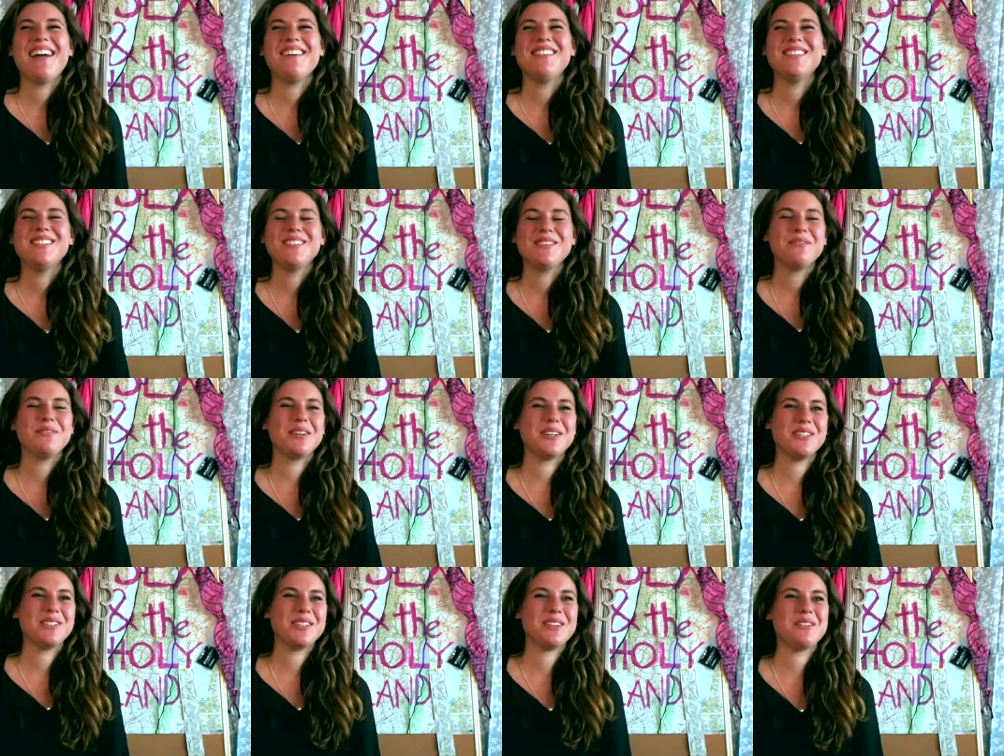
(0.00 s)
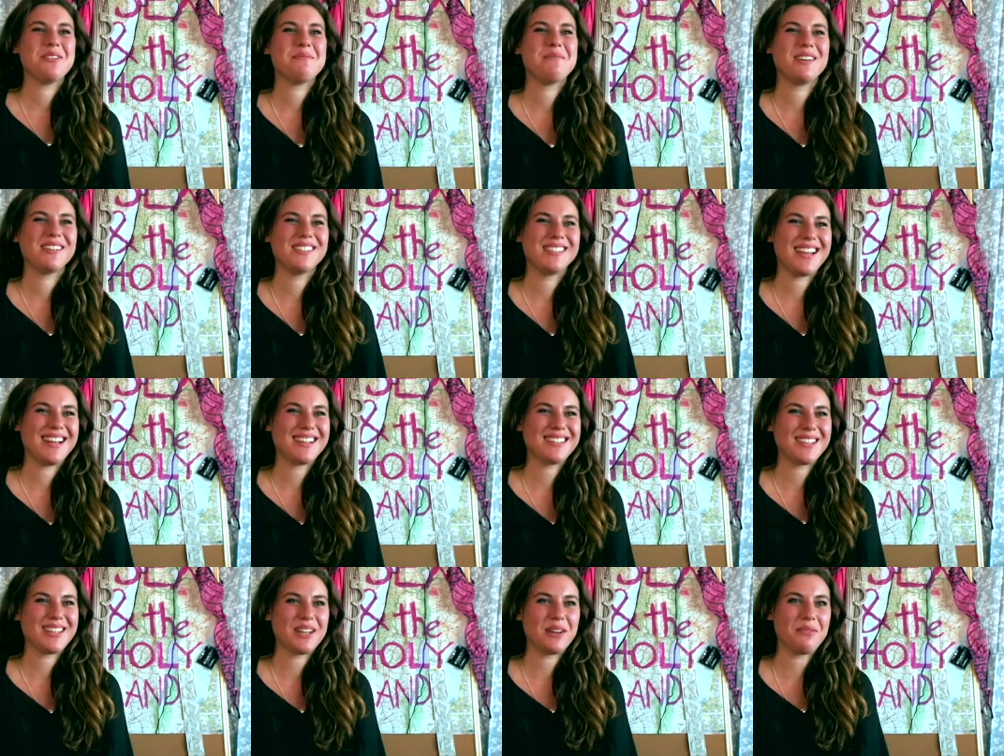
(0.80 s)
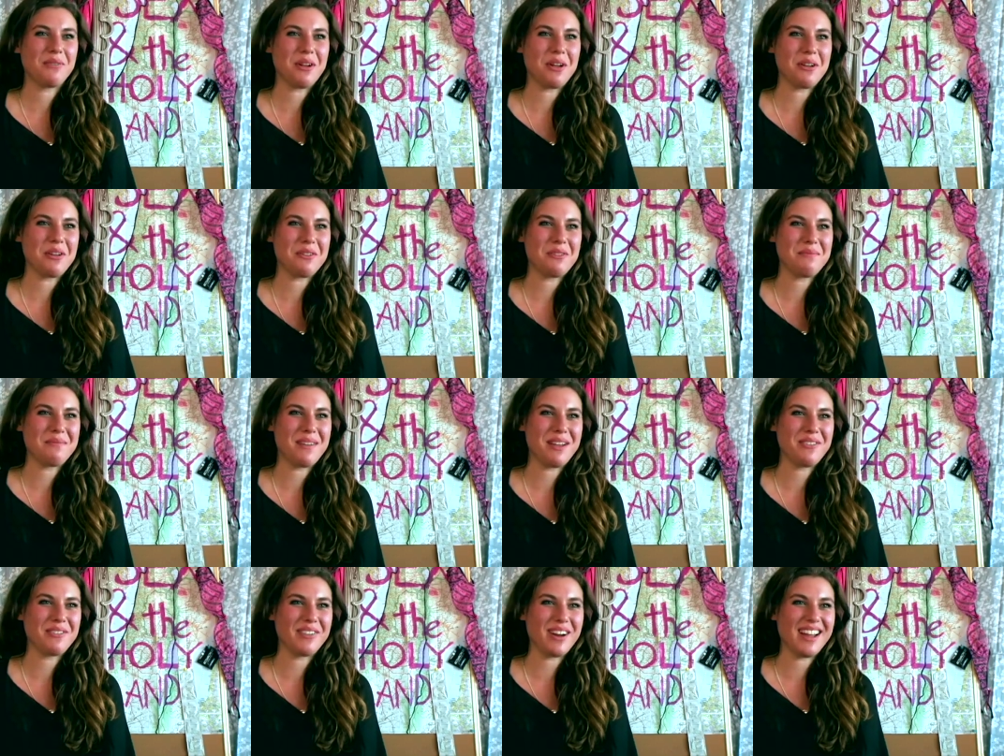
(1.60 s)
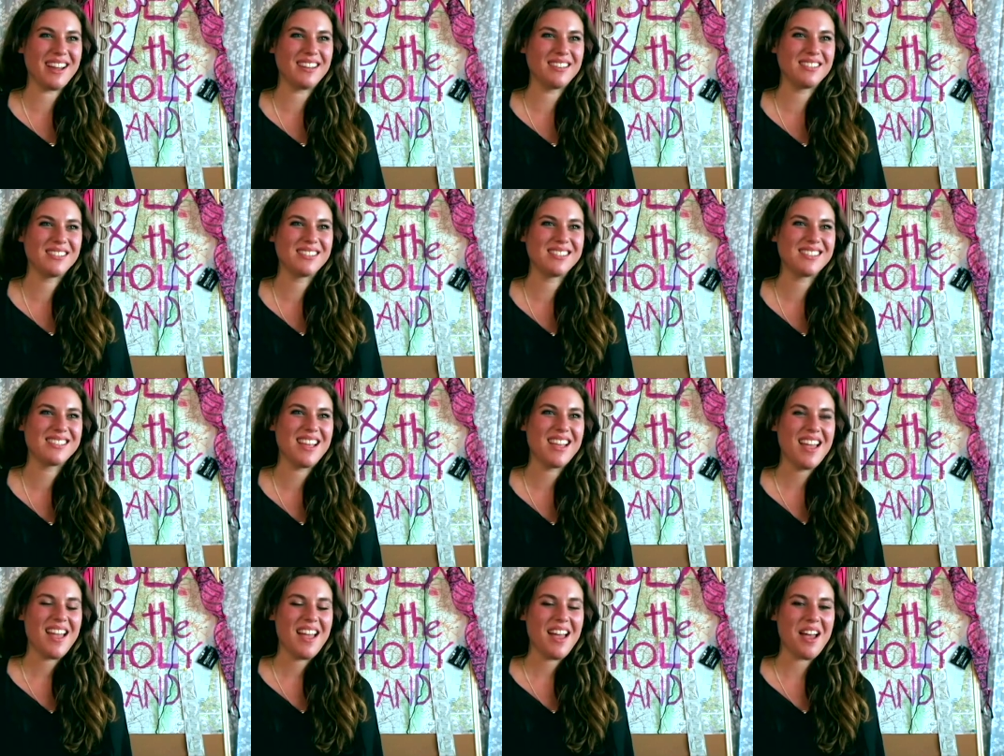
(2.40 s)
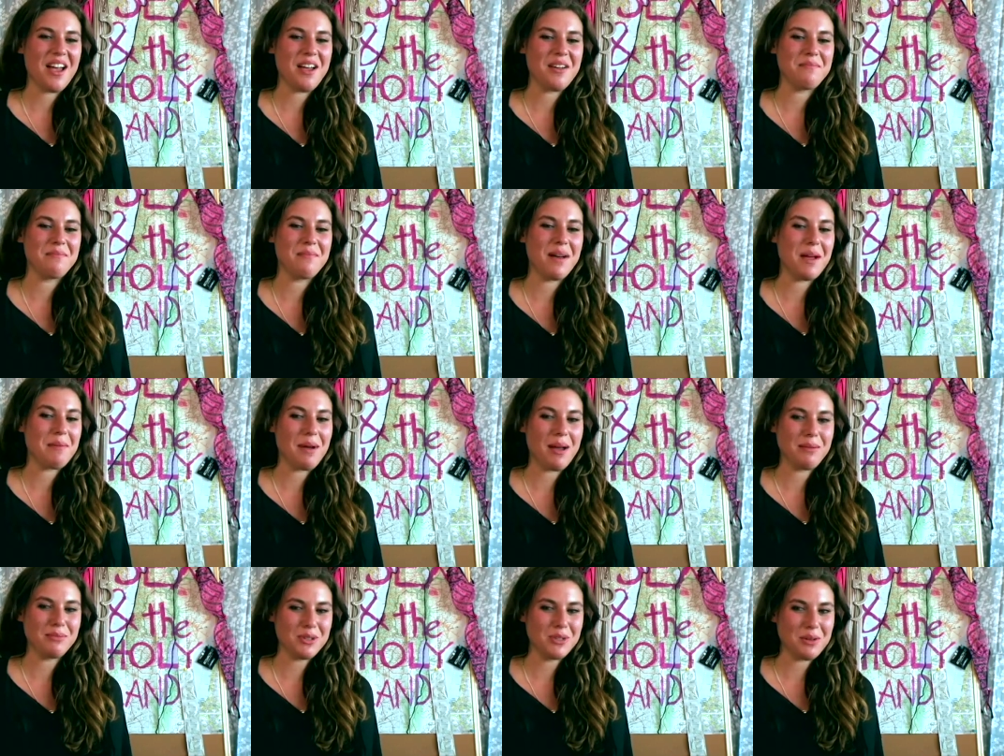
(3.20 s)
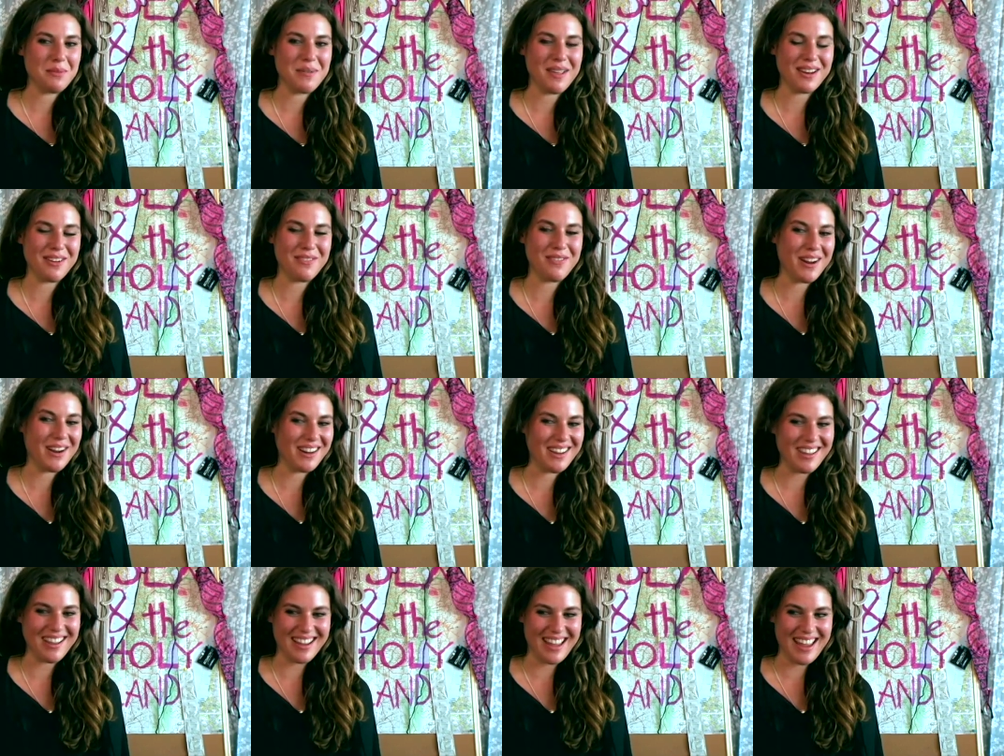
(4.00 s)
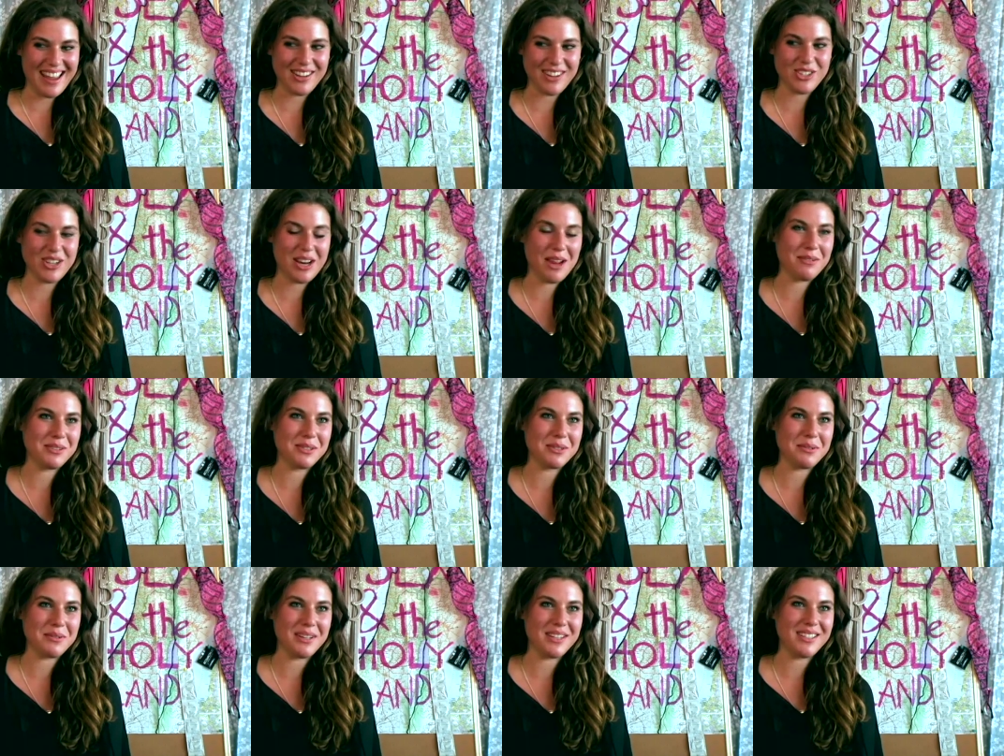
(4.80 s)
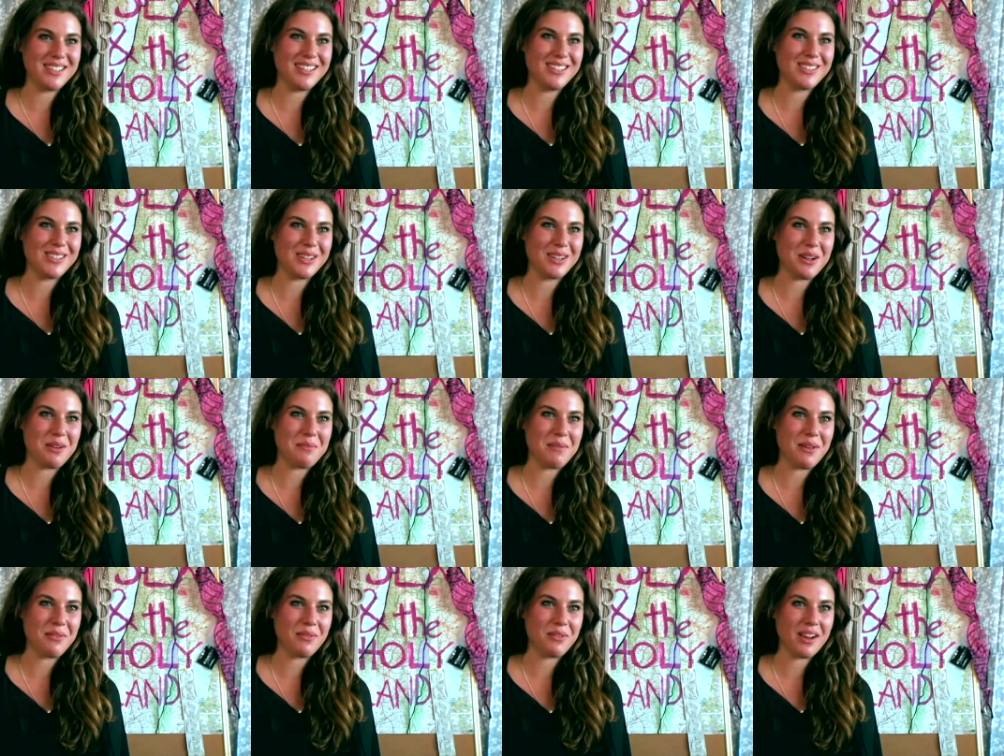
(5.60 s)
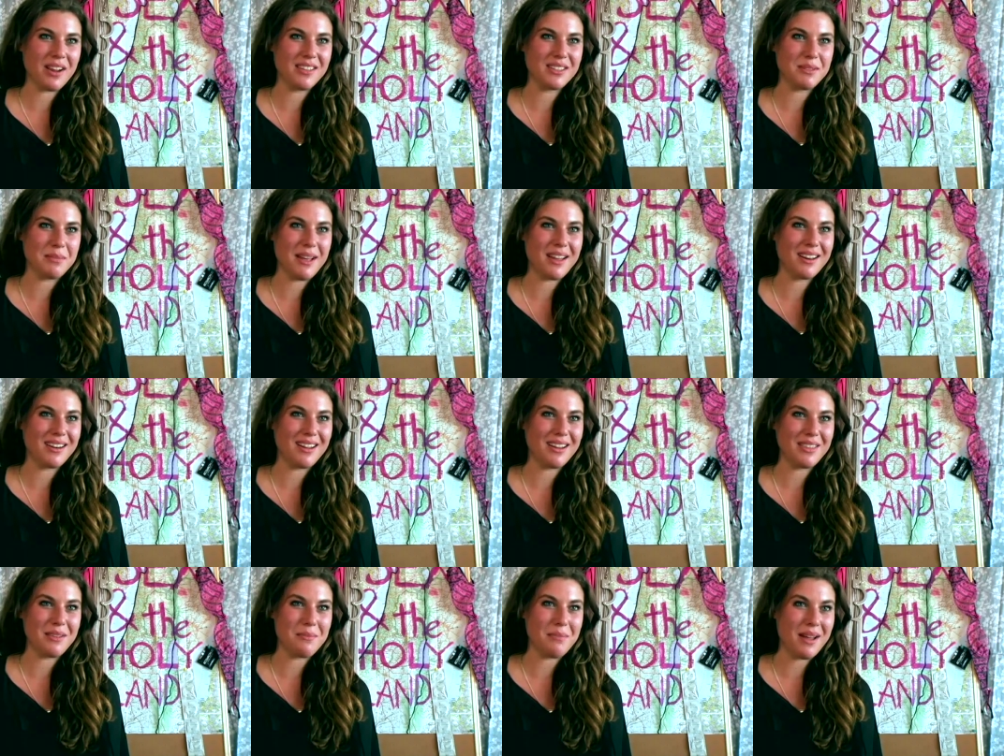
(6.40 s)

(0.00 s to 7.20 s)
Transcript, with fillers: I was the first to know about sex out of all of my friends. My mom told me at a very young age, and I was the one teaching all my friends about it on the